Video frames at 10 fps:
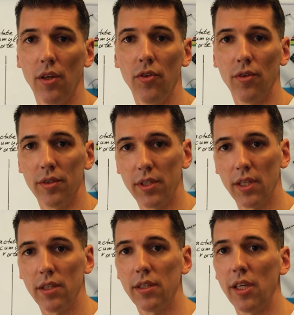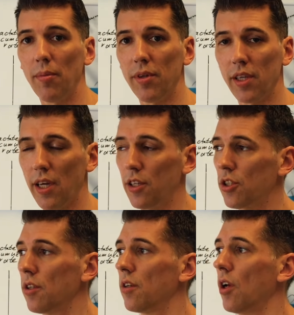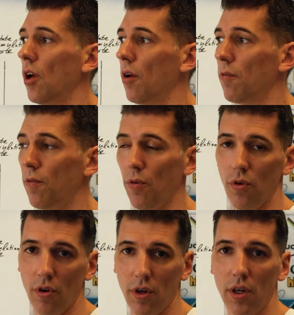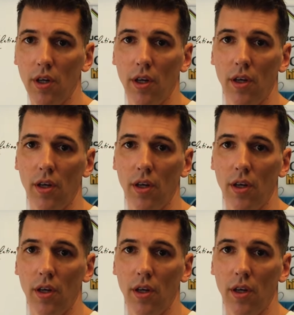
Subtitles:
So this is the application for